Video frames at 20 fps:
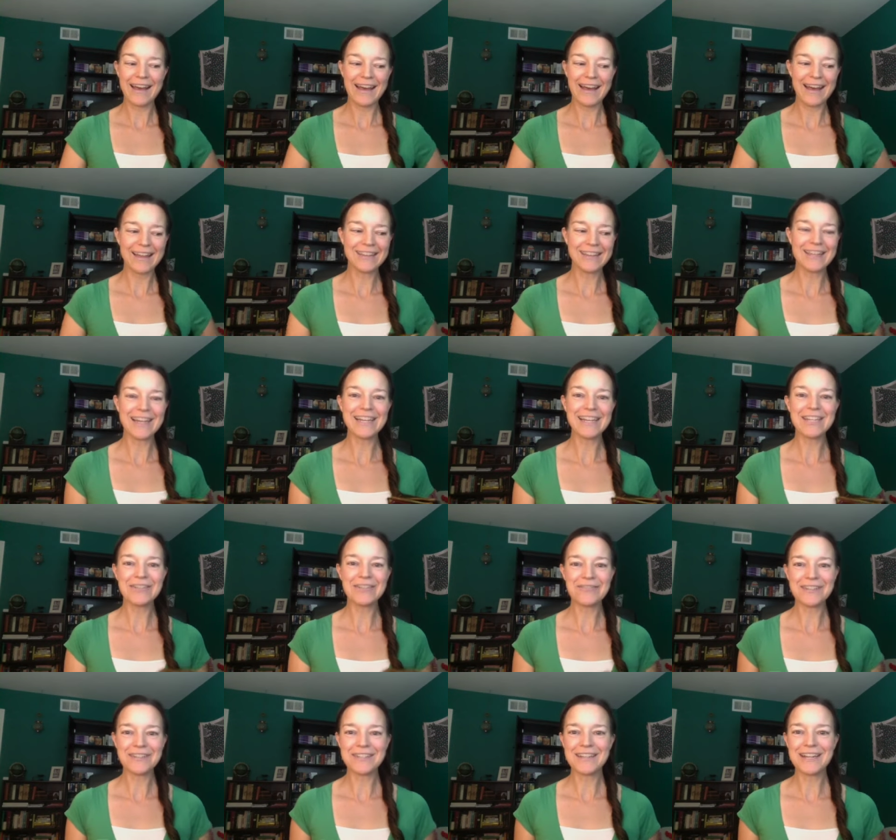I like
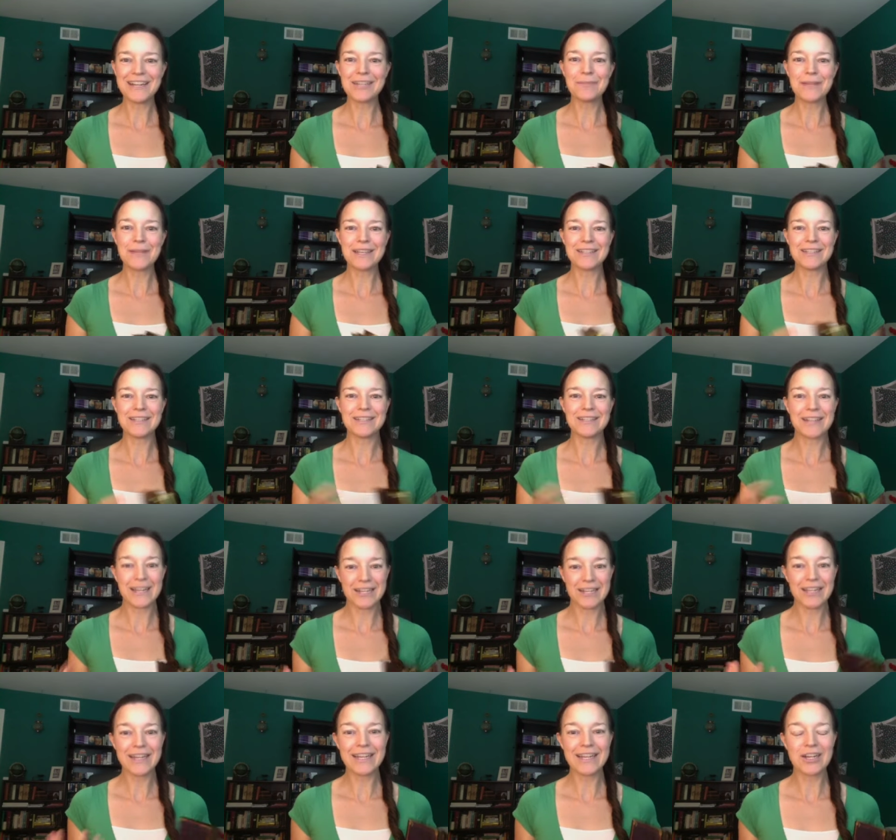different decks because it's kind
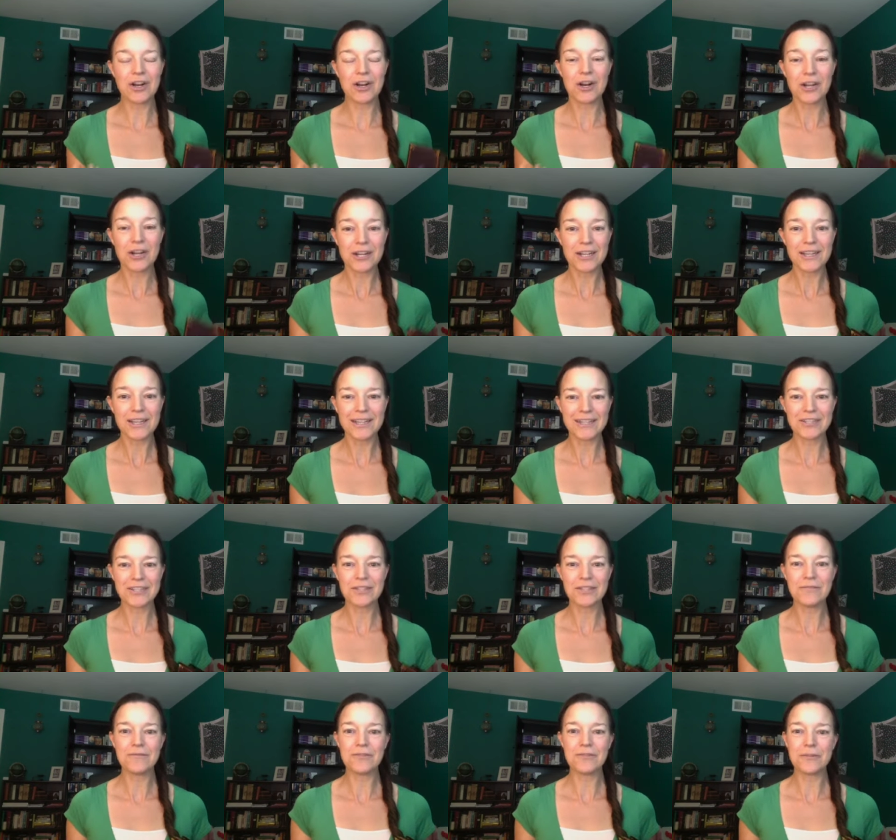of like an art
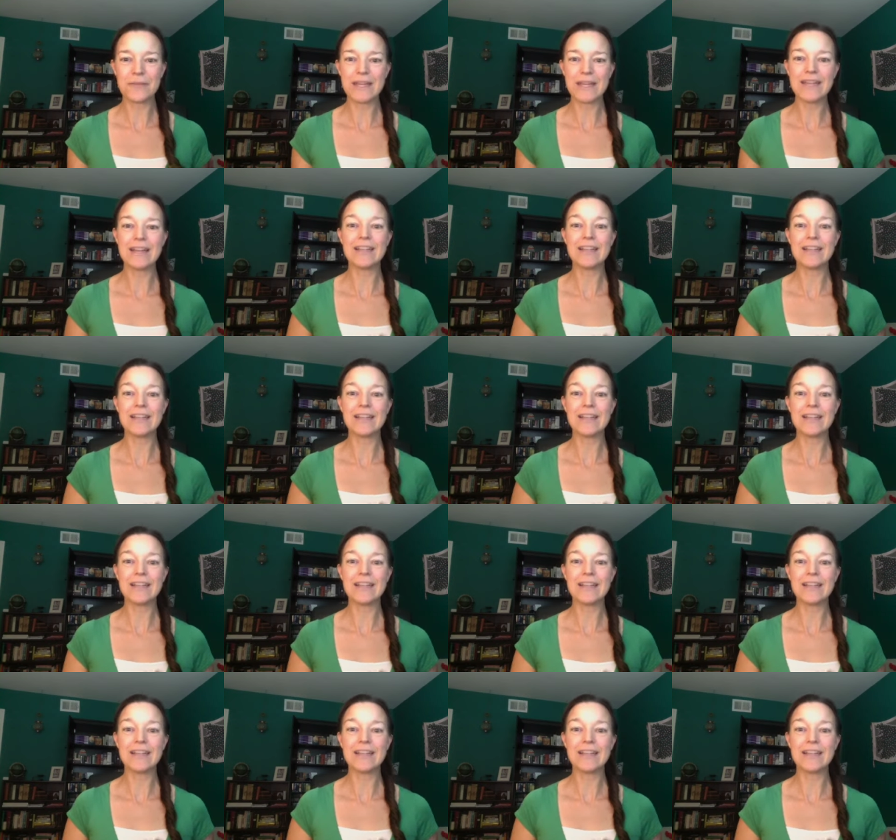collection for me